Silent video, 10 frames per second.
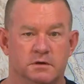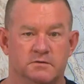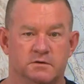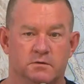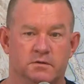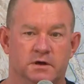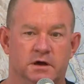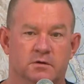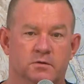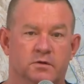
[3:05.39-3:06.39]
So
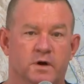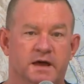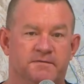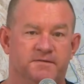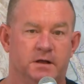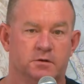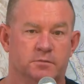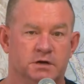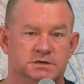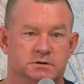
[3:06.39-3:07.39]
the way a feller
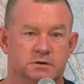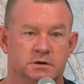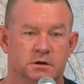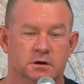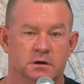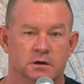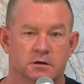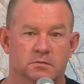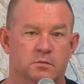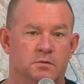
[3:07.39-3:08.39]
buncher
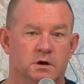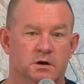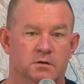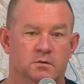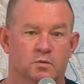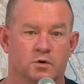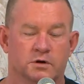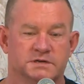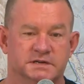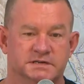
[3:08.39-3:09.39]

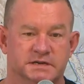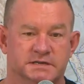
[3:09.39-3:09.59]
works is it